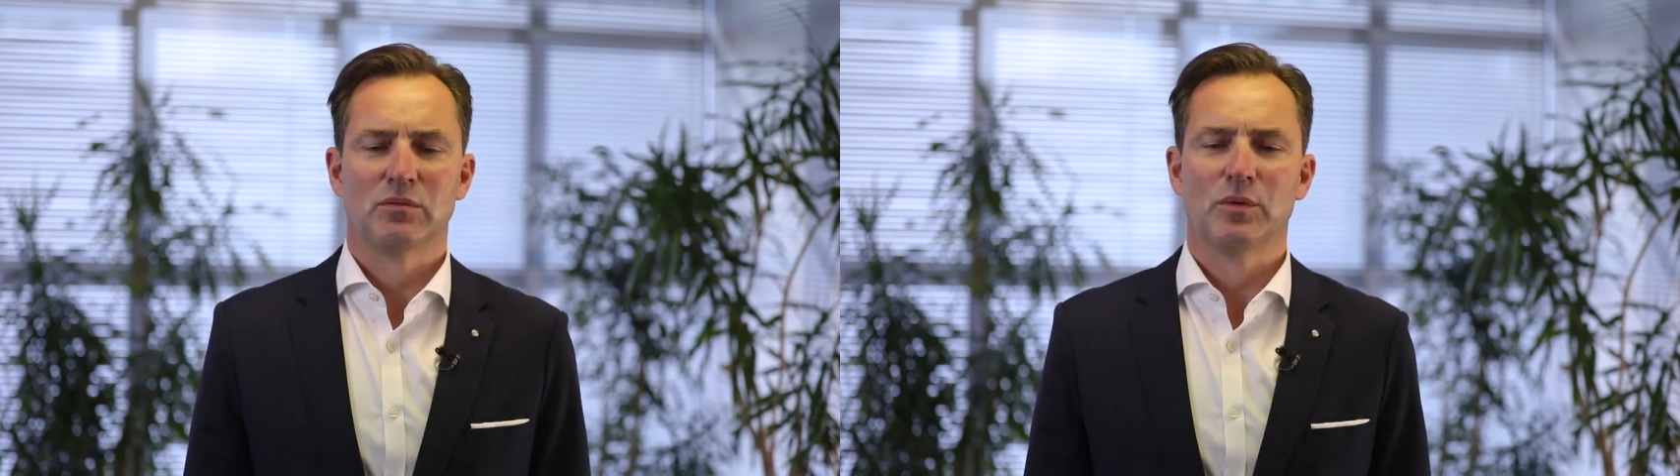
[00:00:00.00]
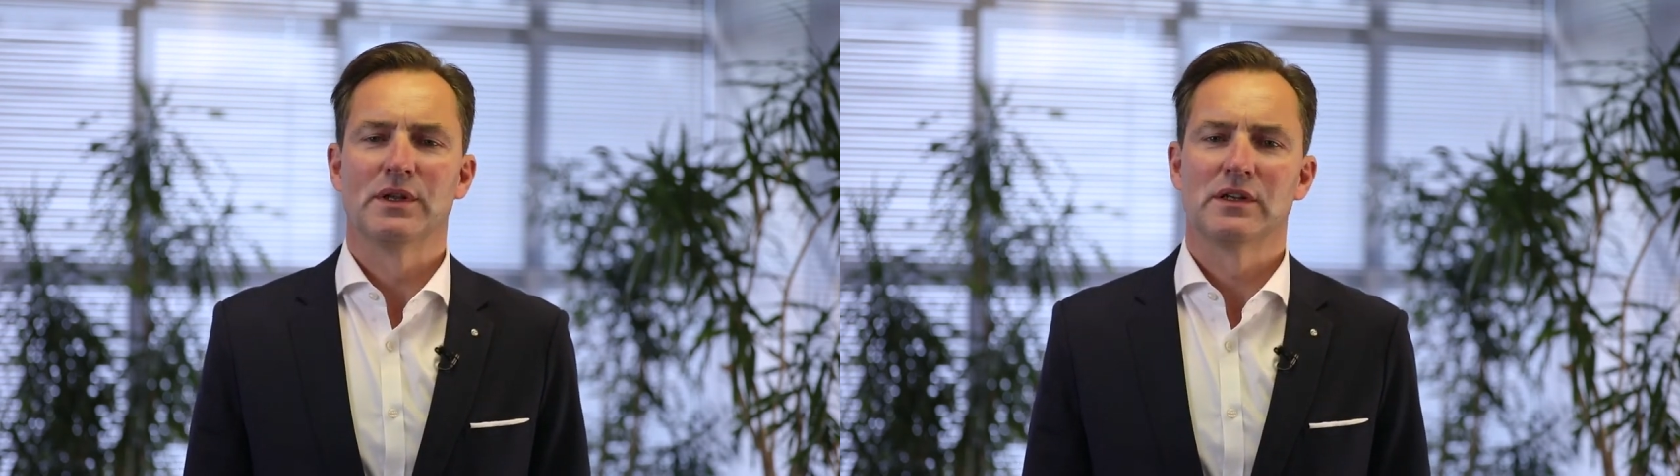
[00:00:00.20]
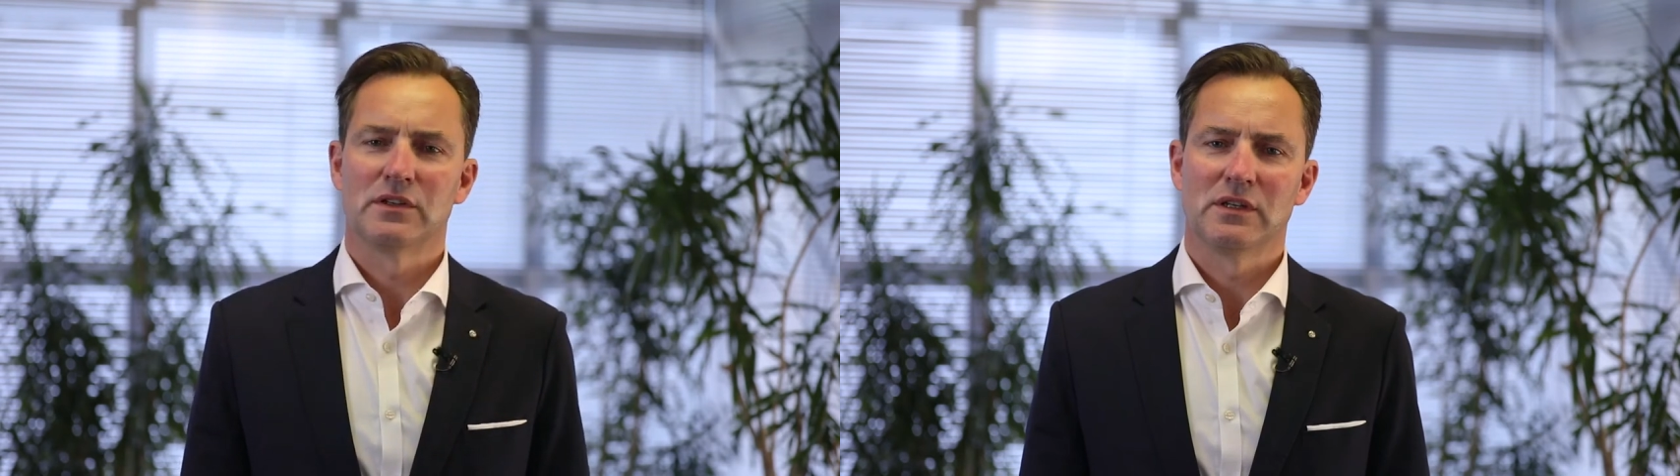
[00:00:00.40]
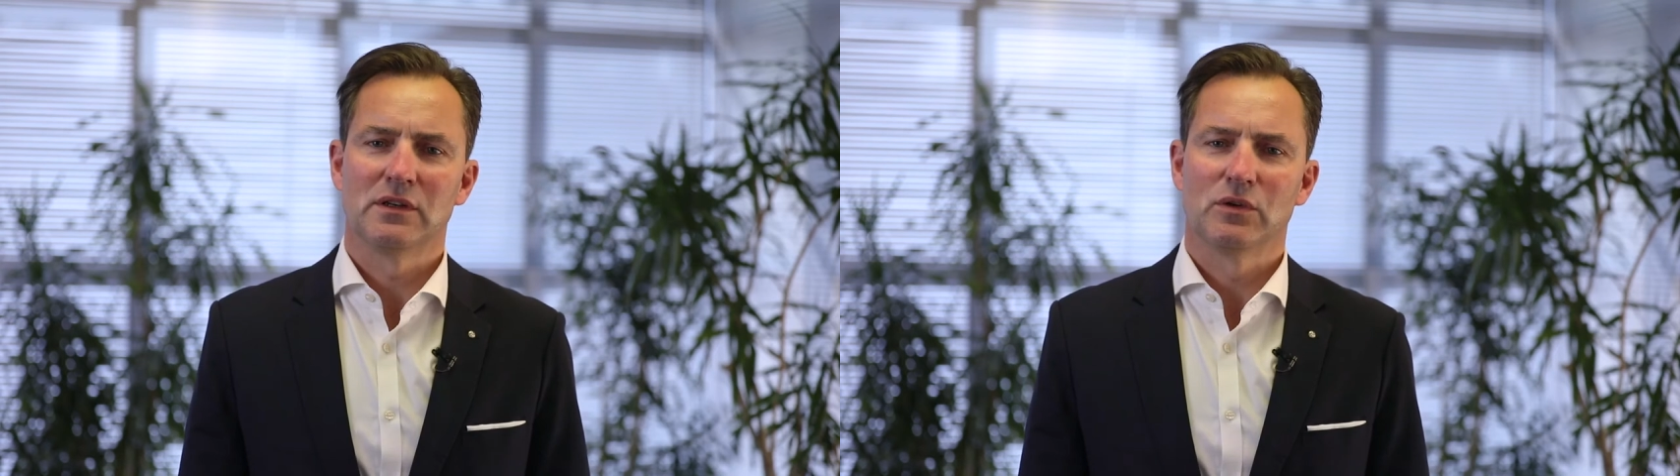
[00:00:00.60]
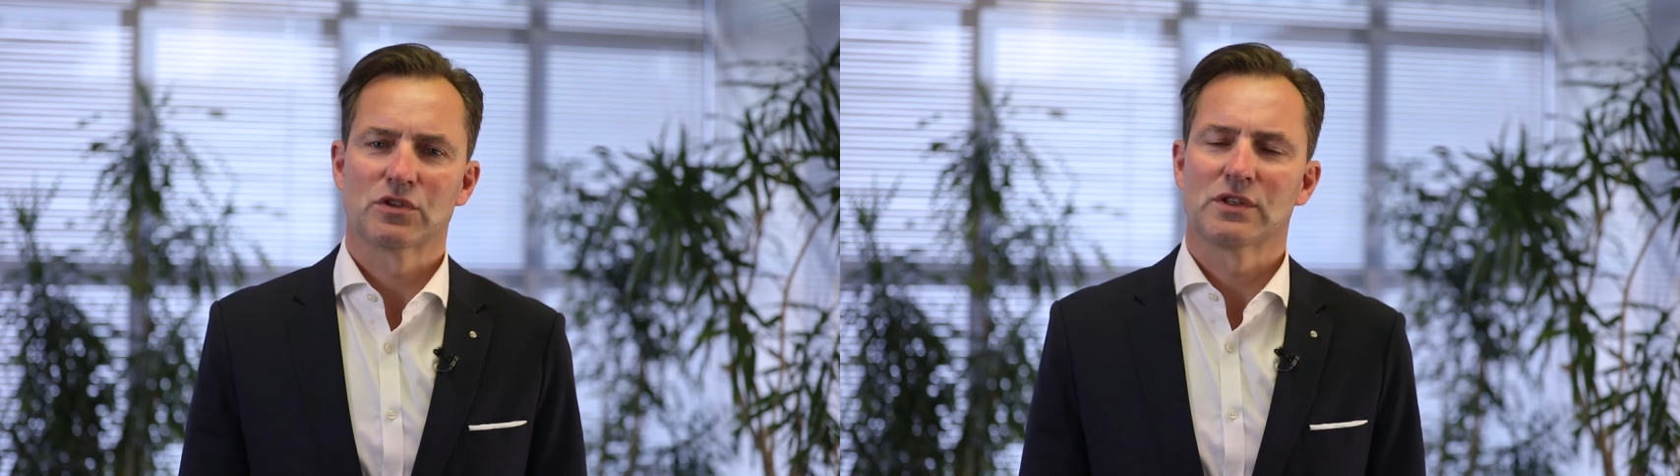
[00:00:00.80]

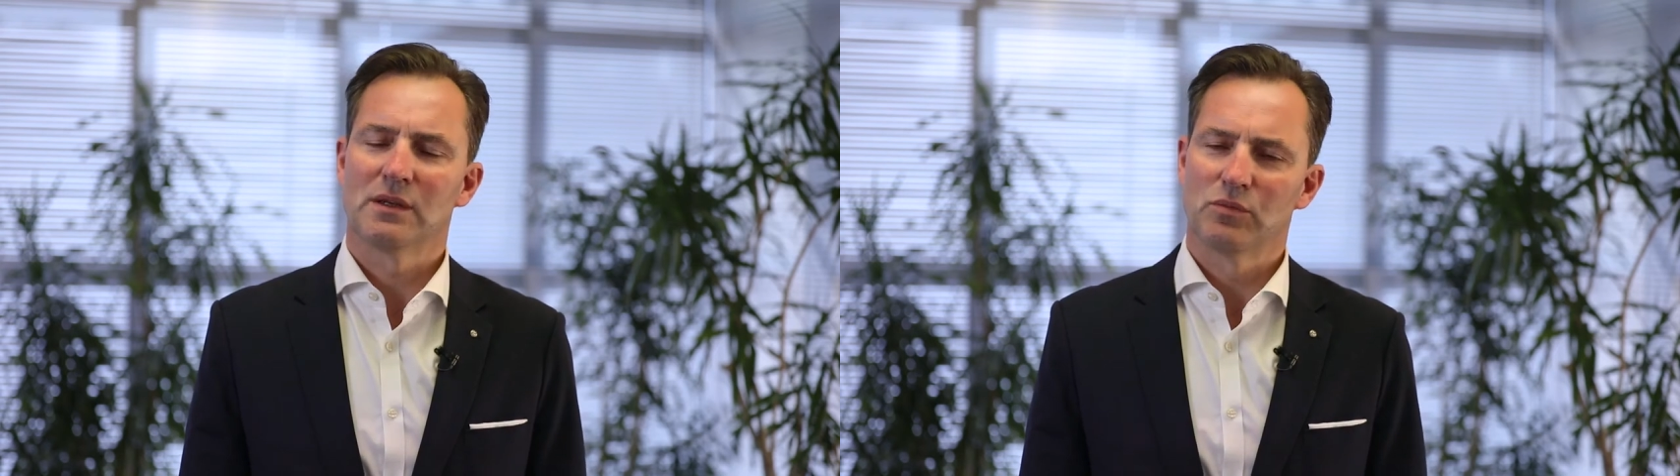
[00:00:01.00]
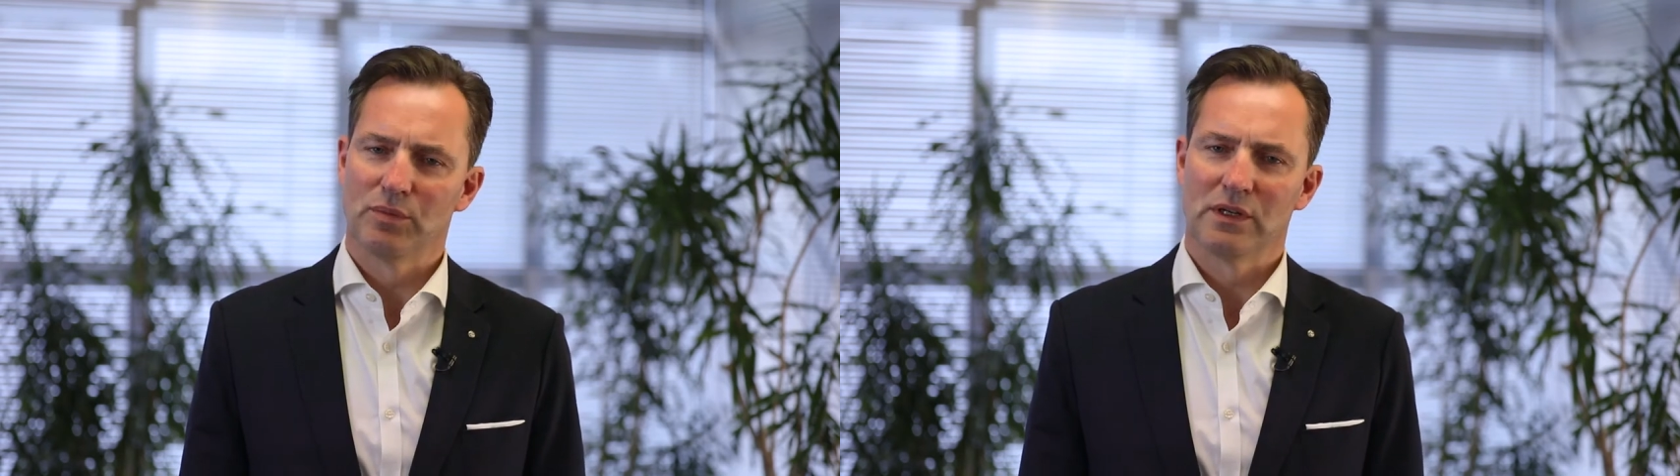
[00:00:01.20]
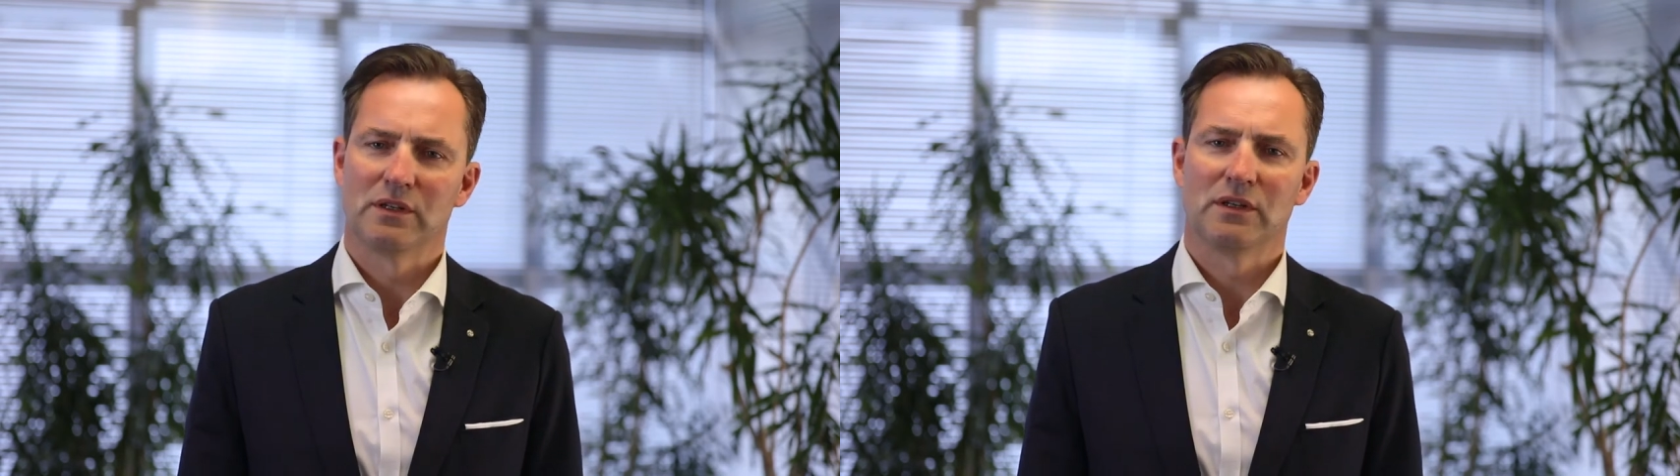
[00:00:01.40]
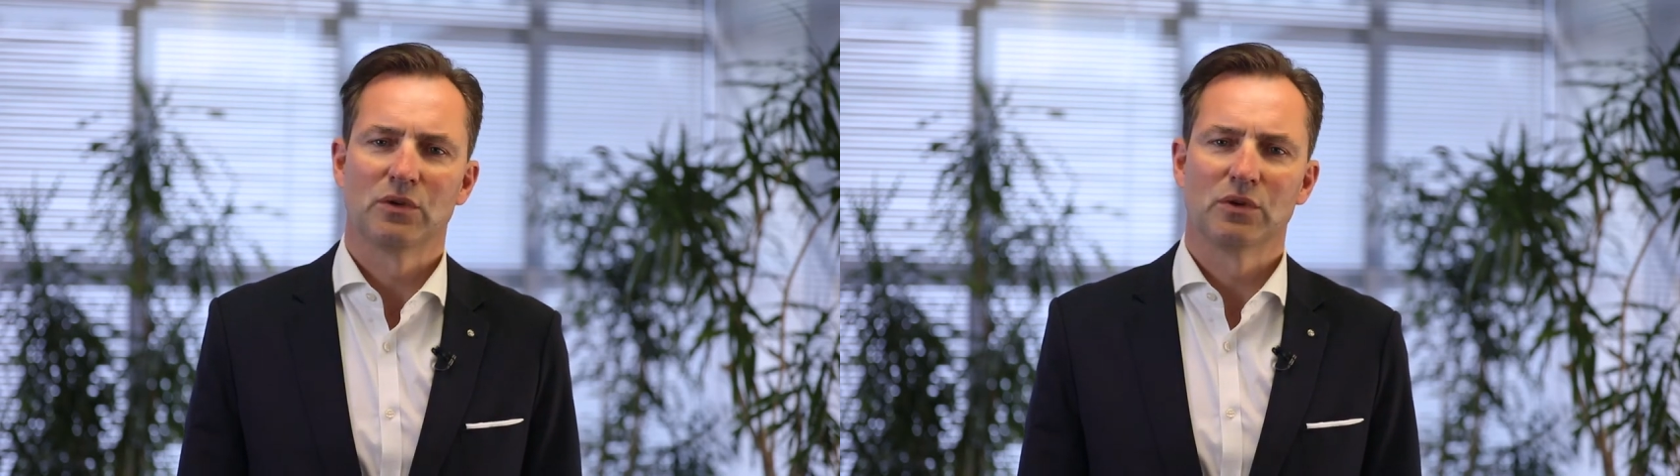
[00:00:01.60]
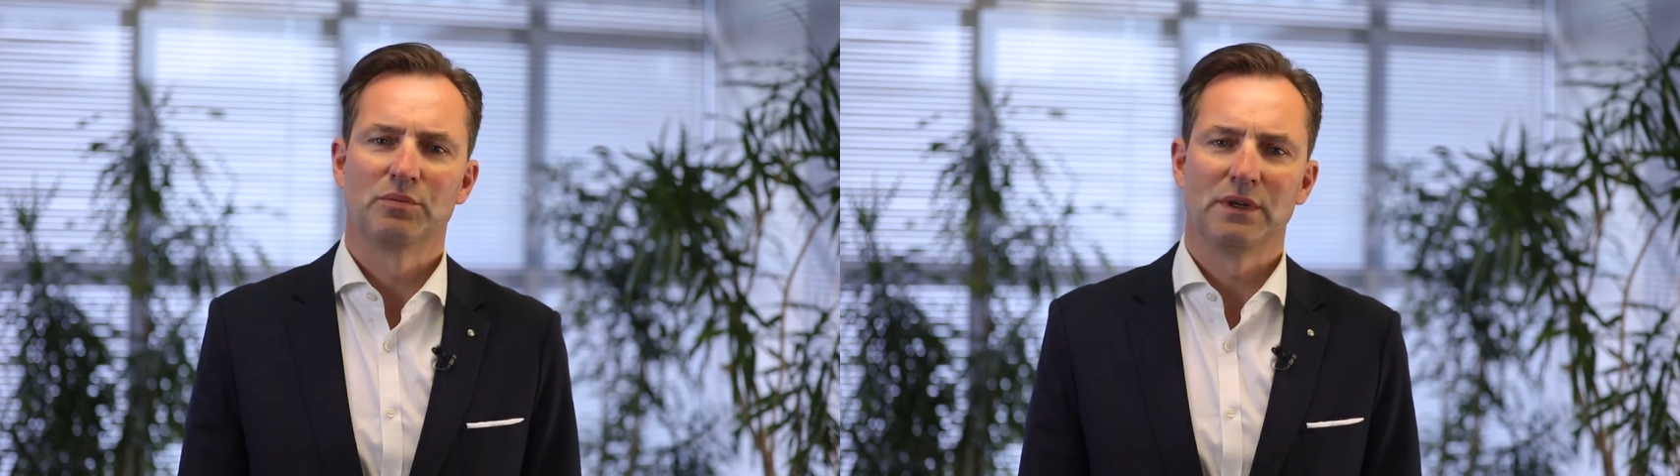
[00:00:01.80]
mobility or shared mobility
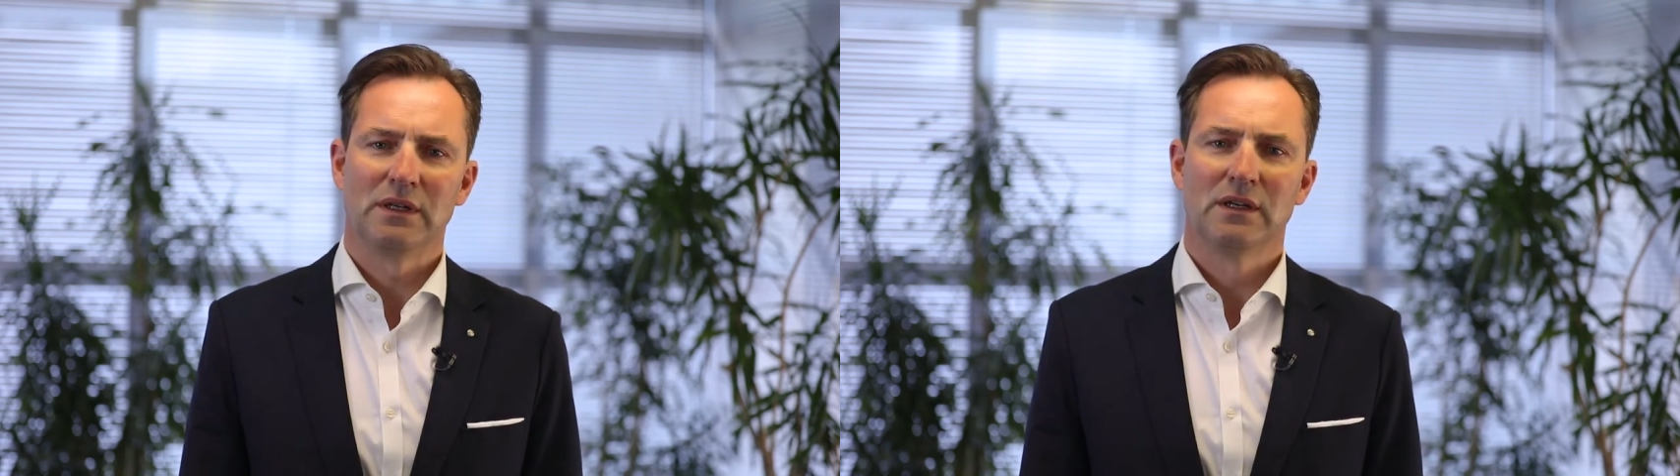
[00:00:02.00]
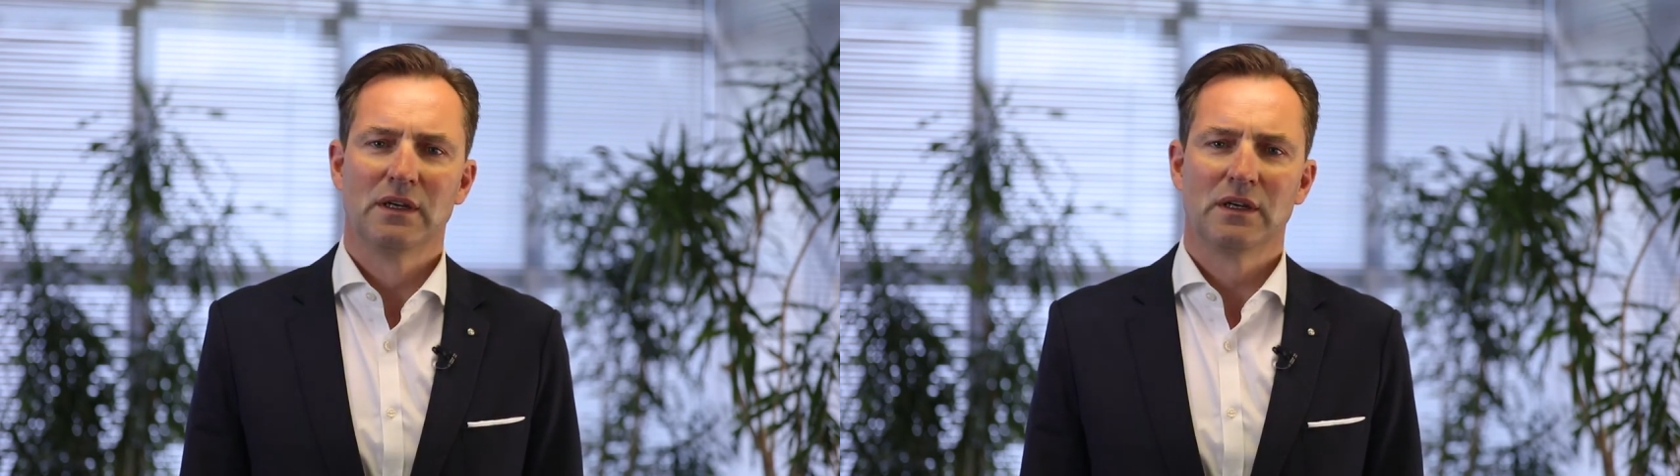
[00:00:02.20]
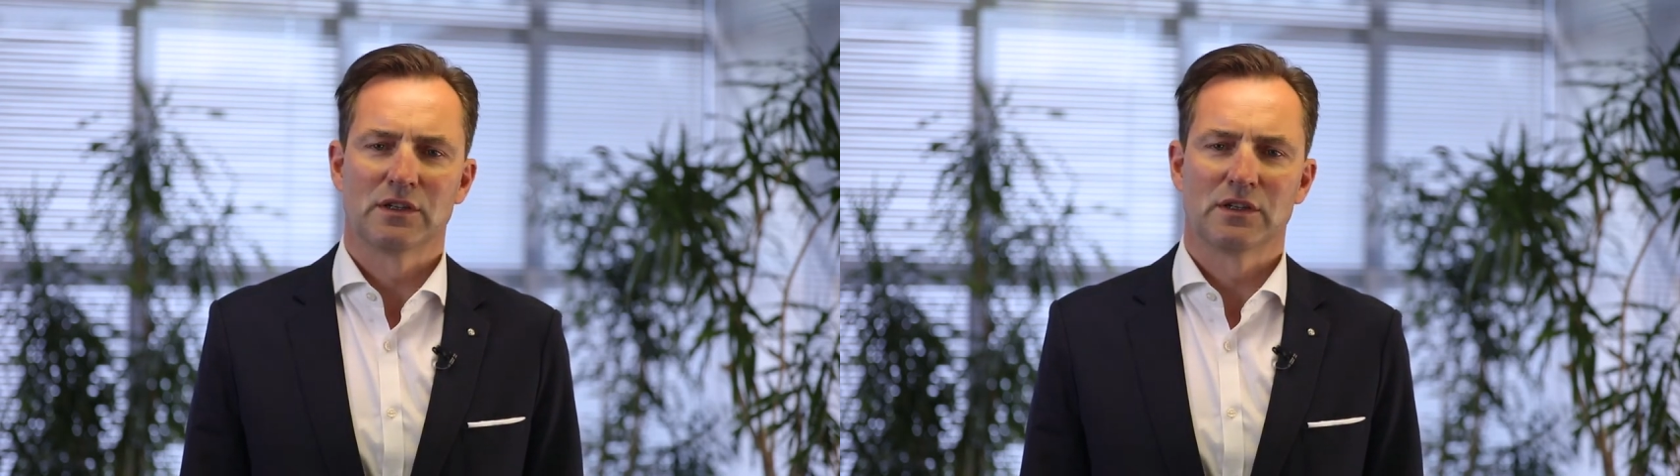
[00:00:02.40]
could be